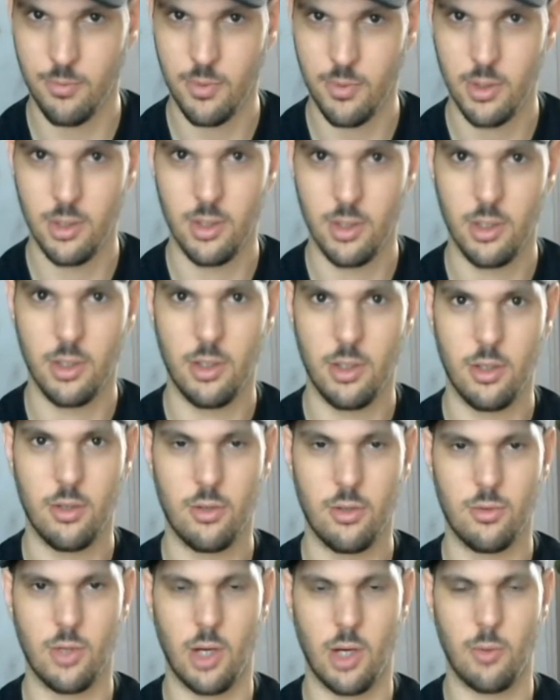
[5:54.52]
So I
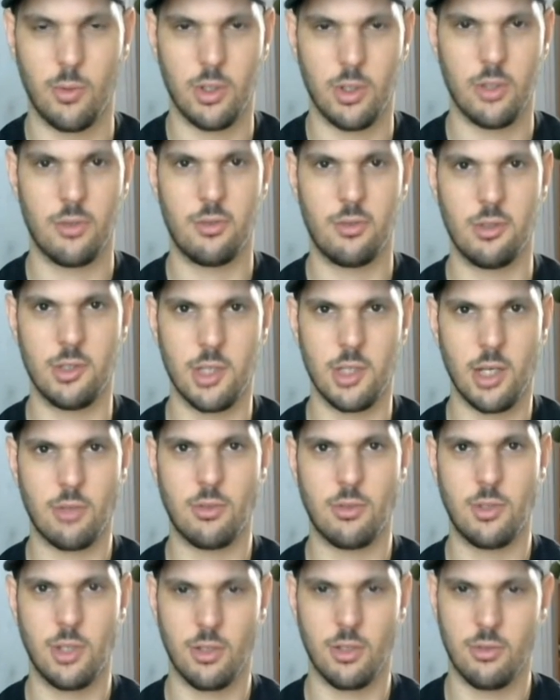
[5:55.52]
wouldn't suggest just
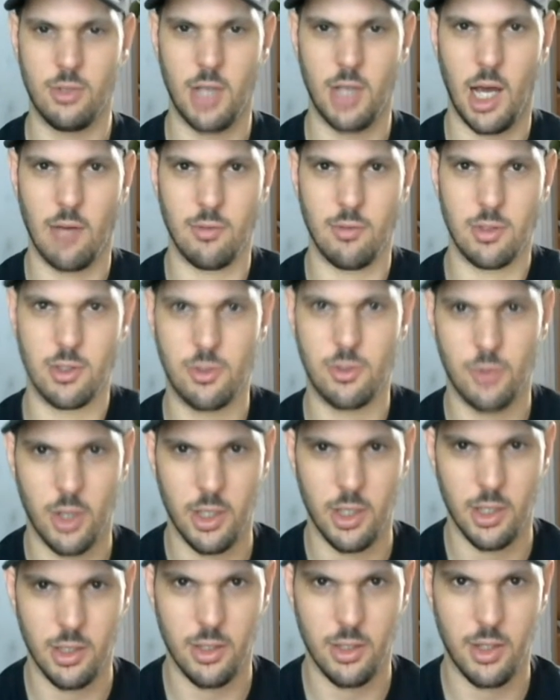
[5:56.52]
diving straight into
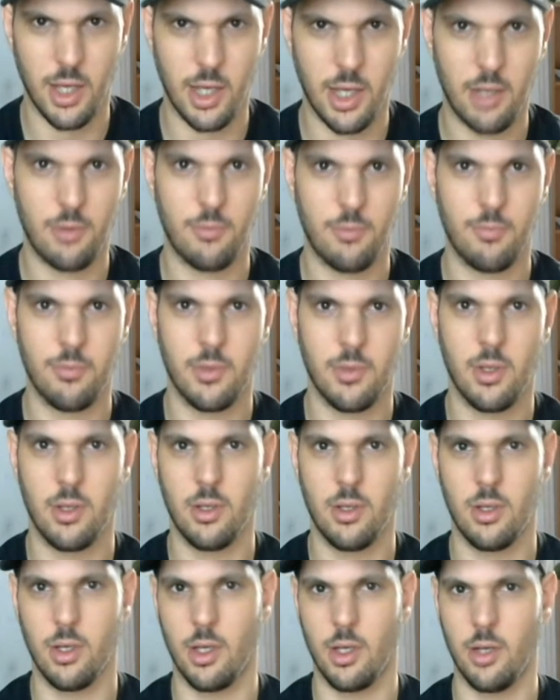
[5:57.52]
that. And if
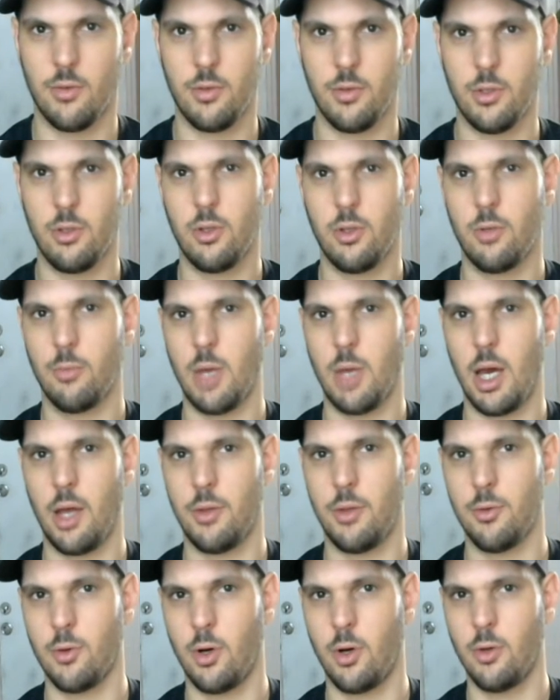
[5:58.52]
you do the math, you're
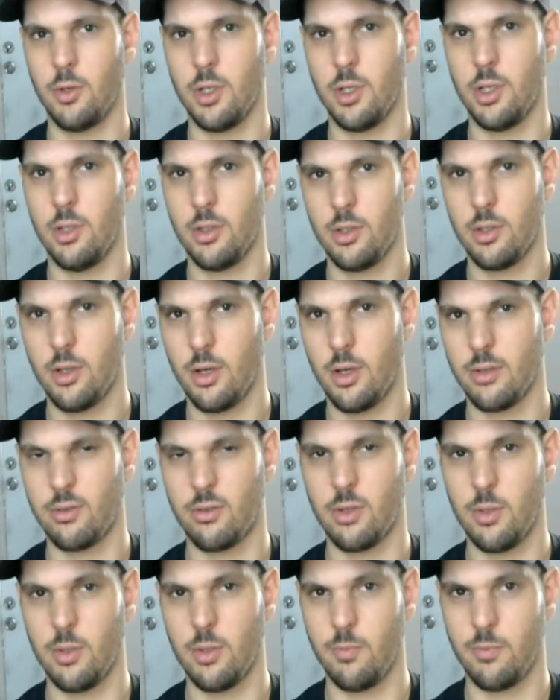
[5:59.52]
only asleep
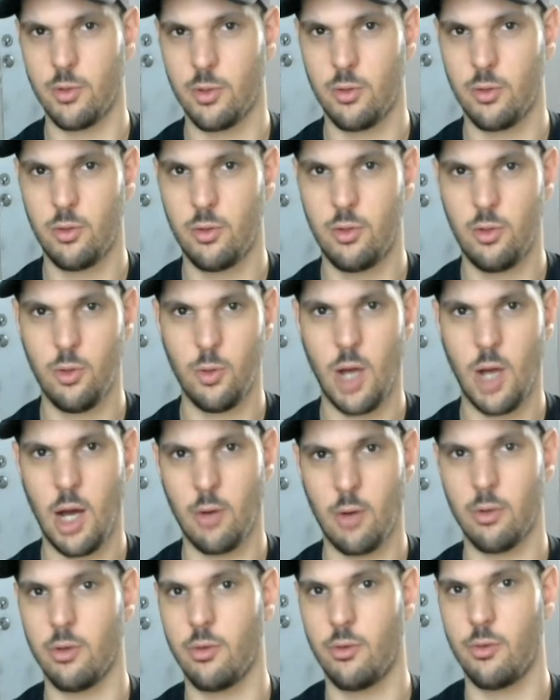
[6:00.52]
for 2 hours
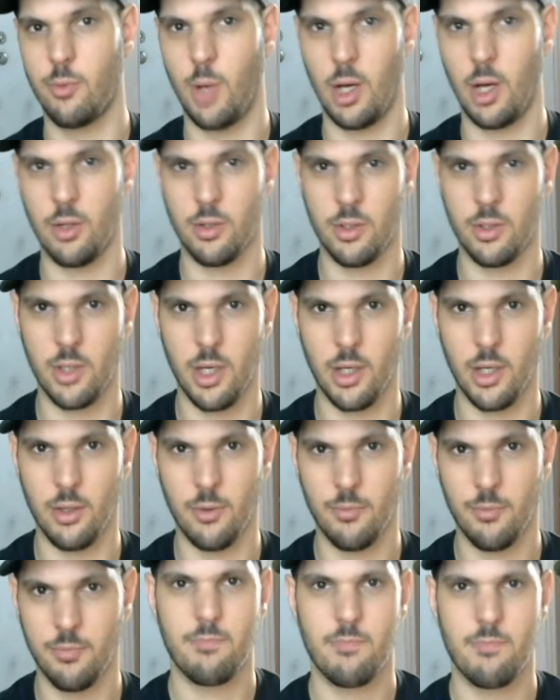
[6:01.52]
throughout the day.
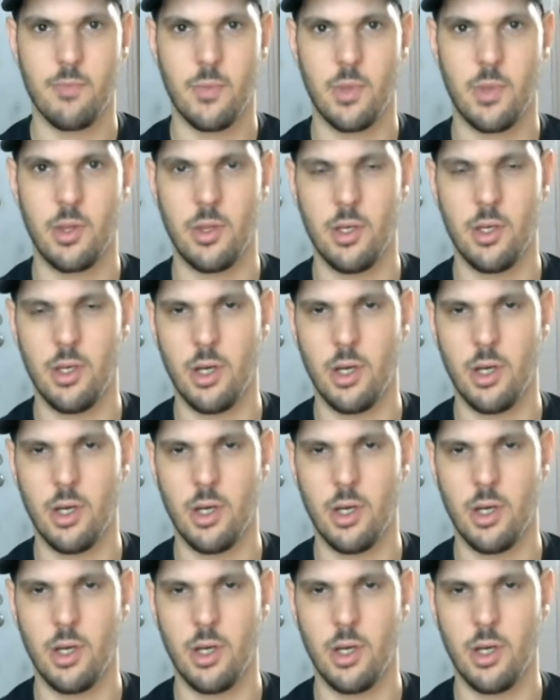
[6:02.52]
The other one,